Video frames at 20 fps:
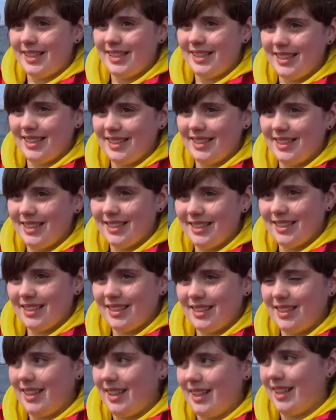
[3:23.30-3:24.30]
and
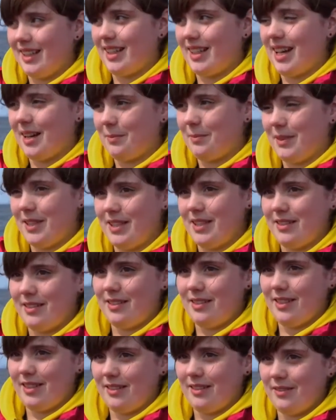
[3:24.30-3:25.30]
like happy to
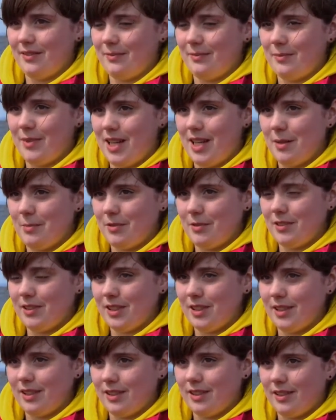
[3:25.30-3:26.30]
have been able
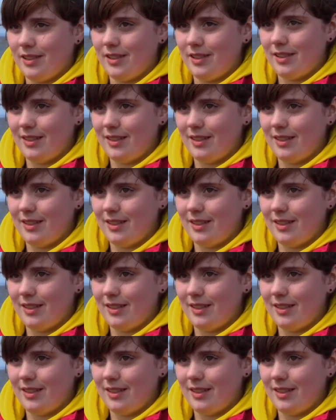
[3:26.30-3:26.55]
to